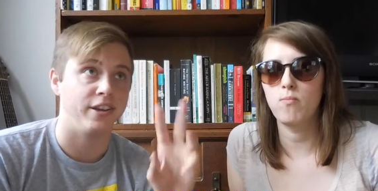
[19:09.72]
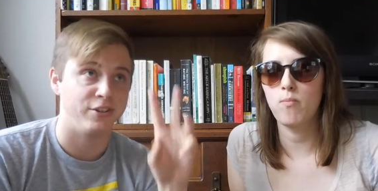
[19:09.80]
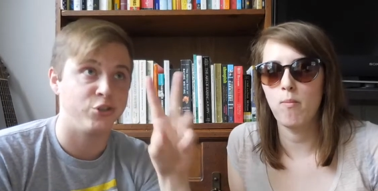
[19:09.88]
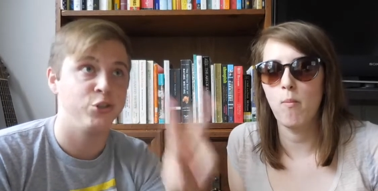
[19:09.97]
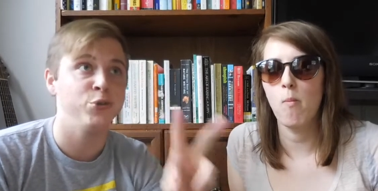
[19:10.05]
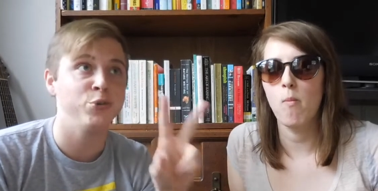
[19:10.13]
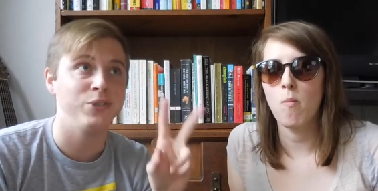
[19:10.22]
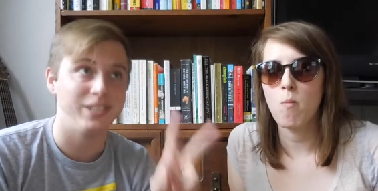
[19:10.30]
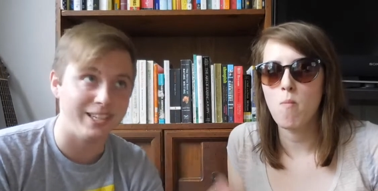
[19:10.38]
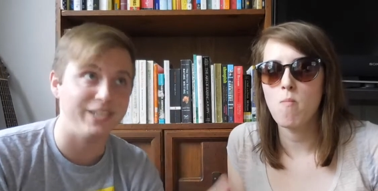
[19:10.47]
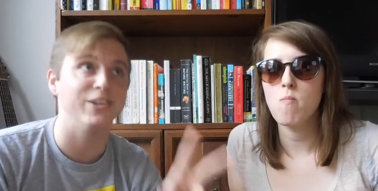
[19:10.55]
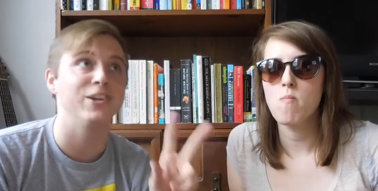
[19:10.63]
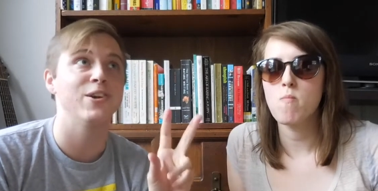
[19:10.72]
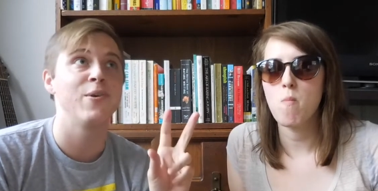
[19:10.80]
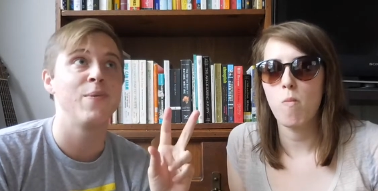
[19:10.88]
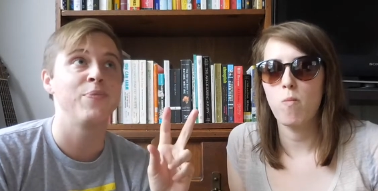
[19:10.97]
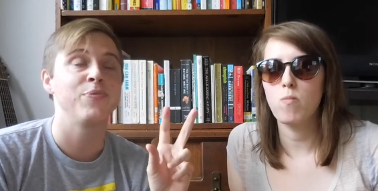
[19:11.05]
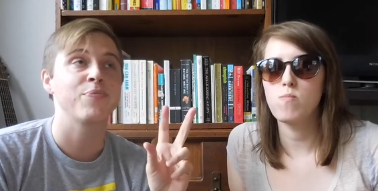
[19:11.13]
Speaker 1: a two year
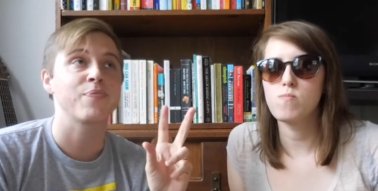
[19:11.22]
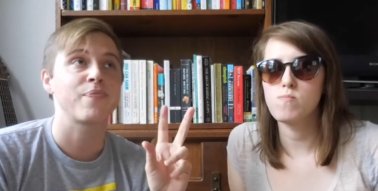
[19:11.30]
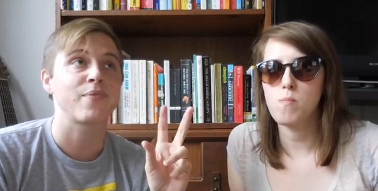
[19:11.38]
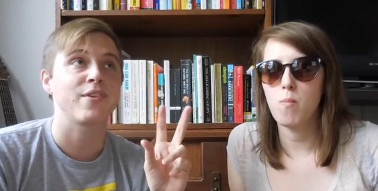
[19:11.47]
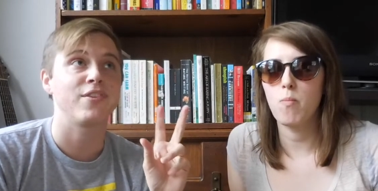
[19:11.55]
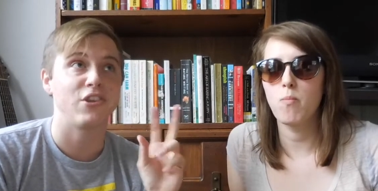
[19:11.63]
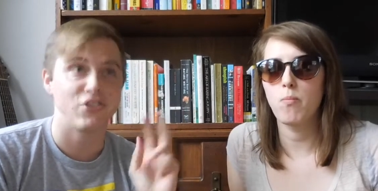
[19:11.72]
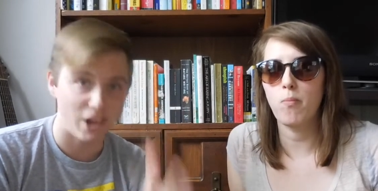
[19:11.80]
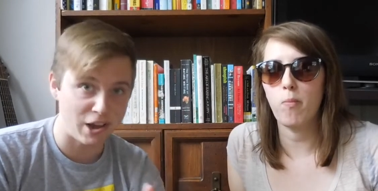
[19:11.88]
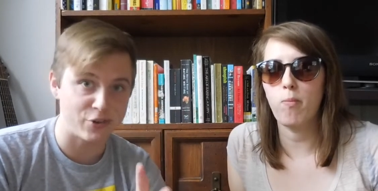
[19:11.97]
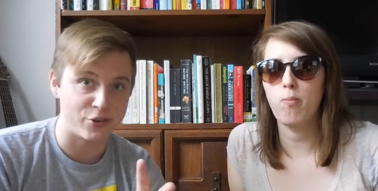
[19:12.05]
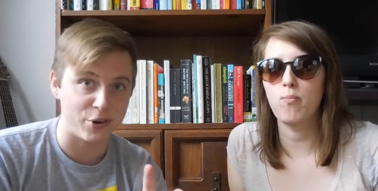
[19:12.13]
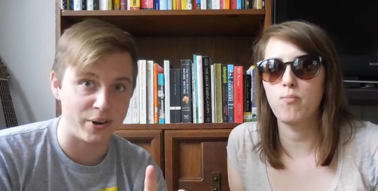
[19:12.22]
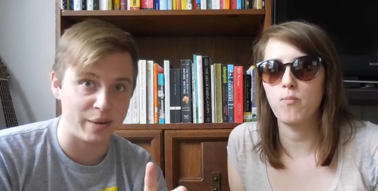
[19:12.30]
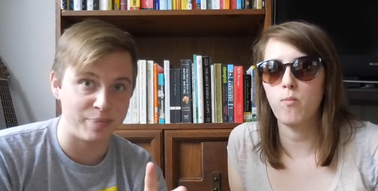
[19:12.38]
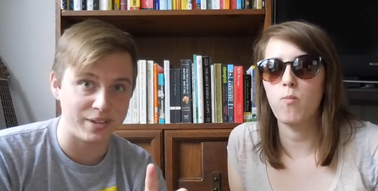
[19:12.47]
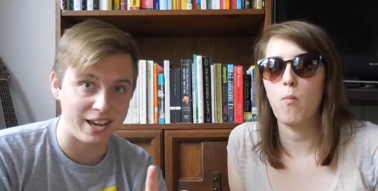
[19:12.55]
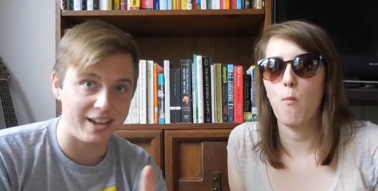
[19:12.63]
testosterone
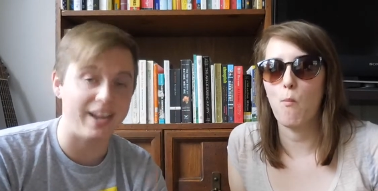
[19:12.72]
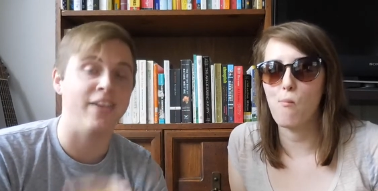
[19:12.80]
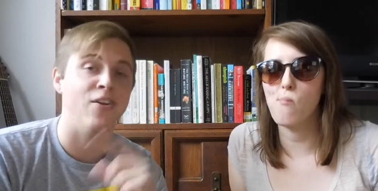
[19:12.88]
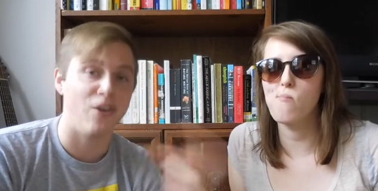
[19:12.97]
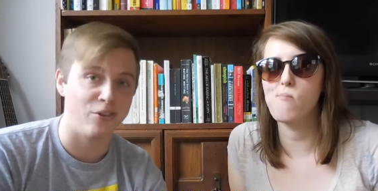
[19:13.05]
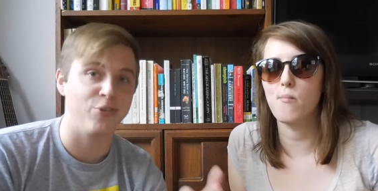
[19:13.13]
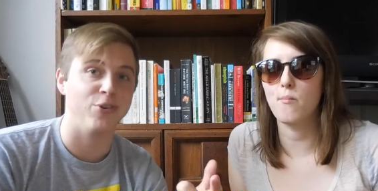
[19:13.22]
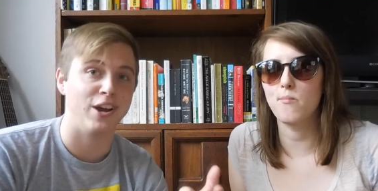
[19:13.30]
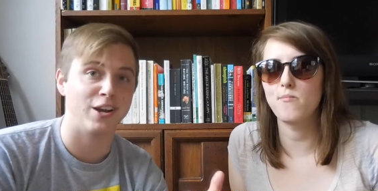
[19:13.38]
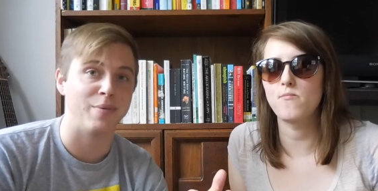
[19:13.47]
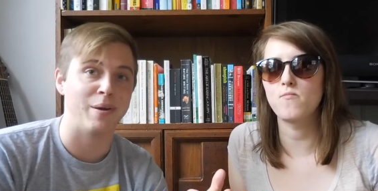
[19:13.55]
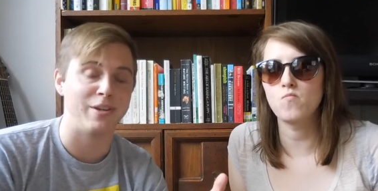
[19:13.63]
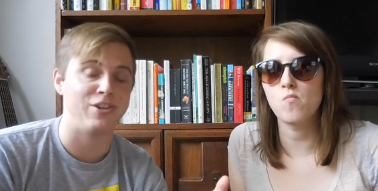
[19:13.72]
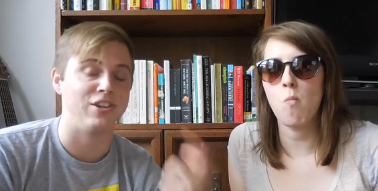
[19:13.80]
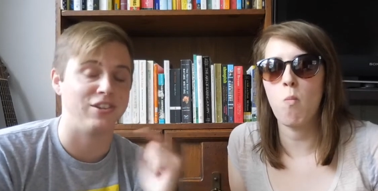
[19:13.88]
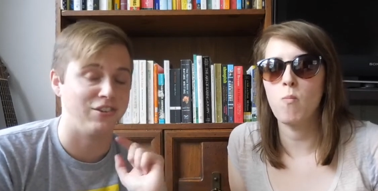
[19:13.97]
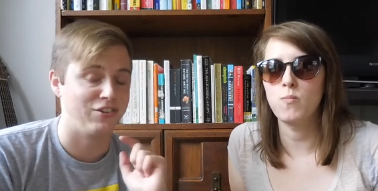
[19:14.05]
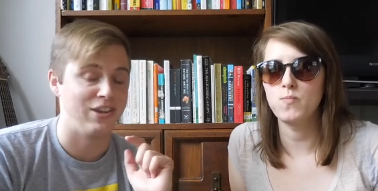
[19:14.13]
update and mm. also talk about my chest
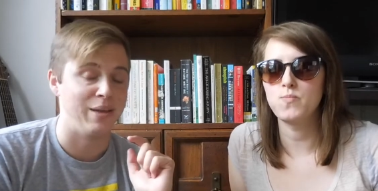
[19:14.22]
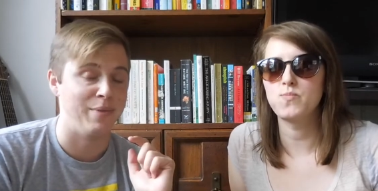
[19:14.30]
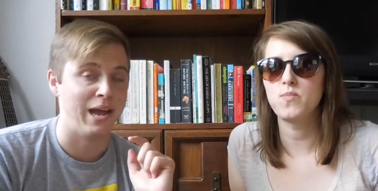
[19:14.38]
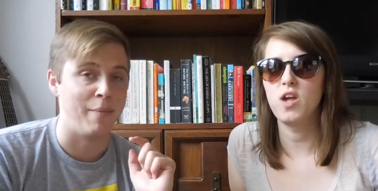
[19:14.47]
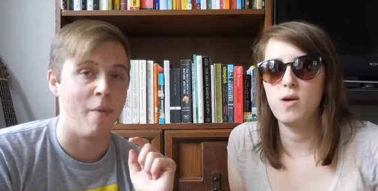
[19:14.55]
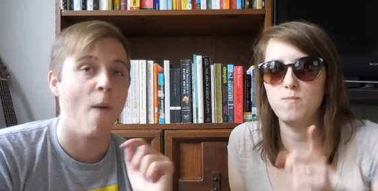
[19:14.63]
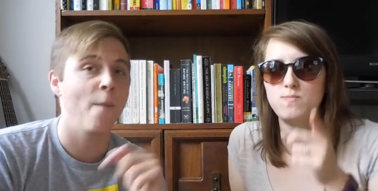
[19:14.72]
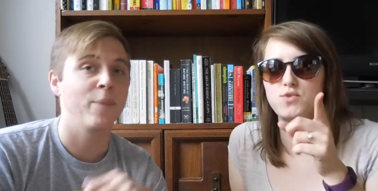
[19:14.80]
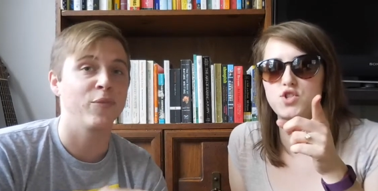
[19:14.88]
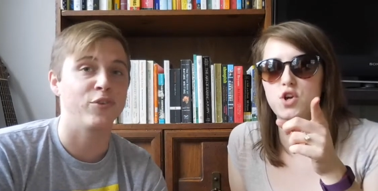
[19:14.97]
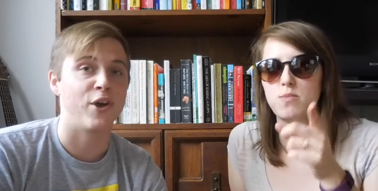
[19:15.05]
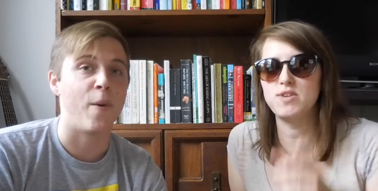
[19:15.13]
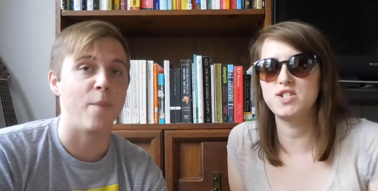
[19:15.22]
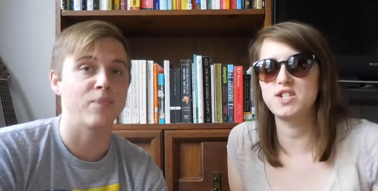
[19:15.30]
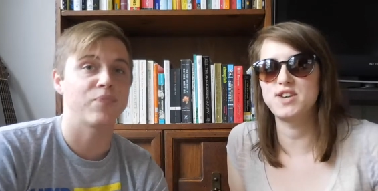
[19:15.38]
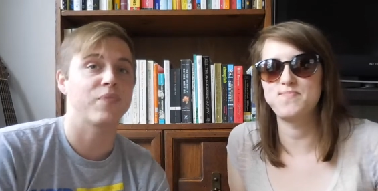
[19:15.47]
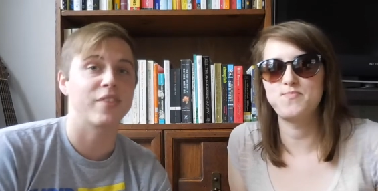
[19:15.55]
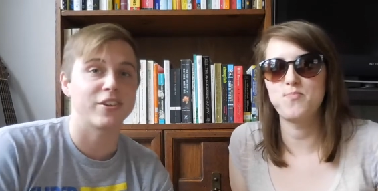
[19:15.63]
at the same time. Don't so, miss
Speaker 2: it.
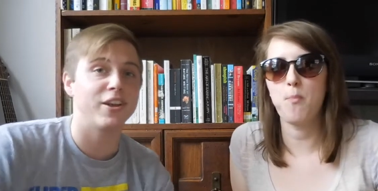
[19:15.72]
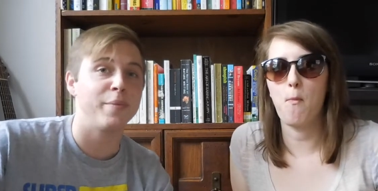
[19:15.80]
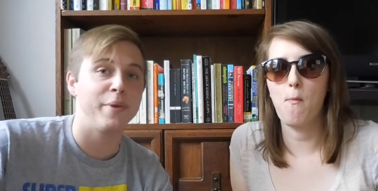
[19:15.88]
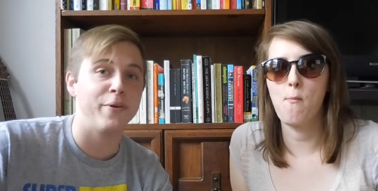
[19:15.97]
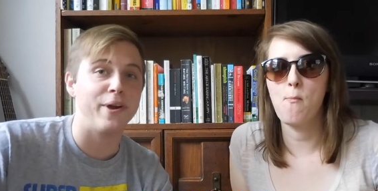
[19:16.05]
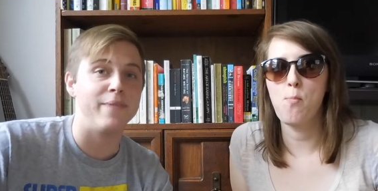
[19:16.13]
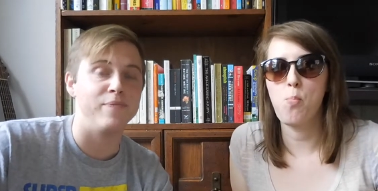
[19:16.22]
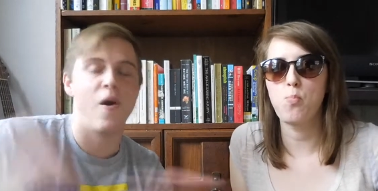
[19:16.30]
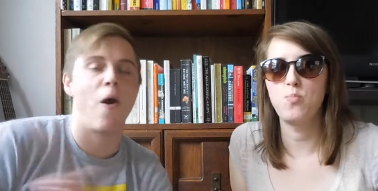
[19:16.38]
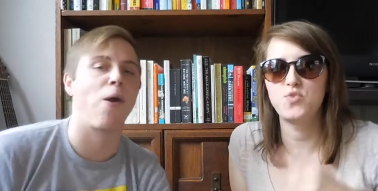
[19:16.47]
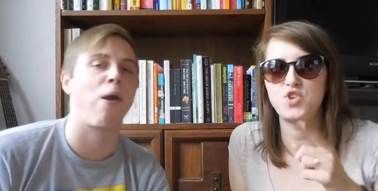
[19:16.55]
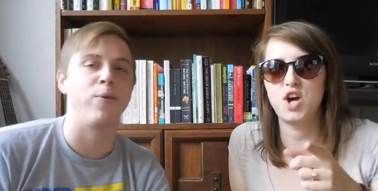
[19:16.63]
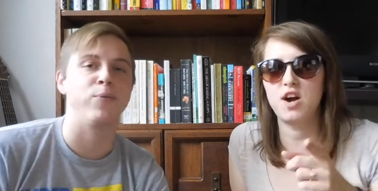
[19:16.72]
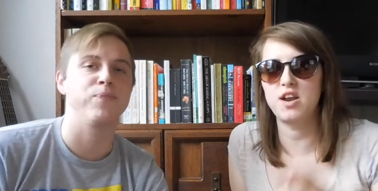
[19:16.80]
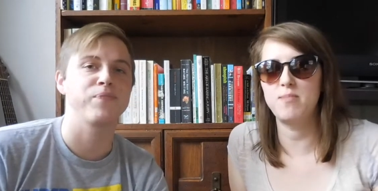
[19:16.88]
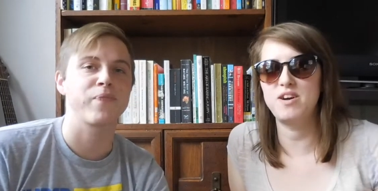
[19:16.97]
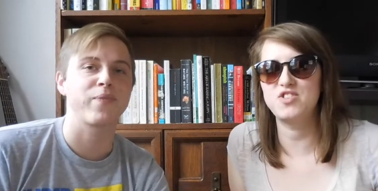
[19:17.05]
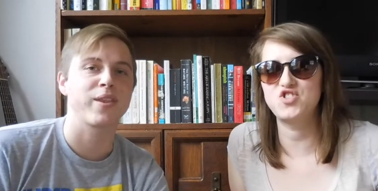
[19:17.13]
It's gonna be great. All right. Talking
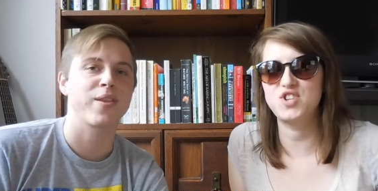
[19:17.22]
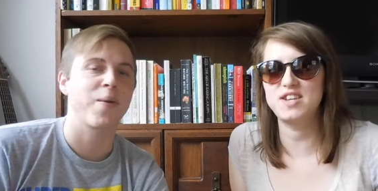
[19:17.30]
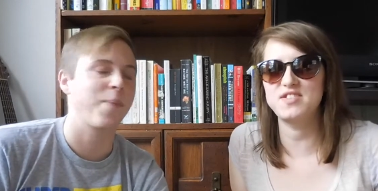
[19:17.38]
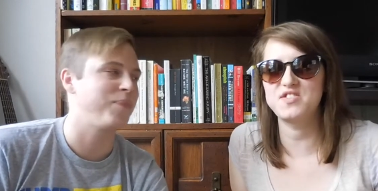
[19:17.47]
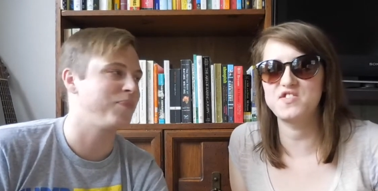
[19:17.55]
about chest.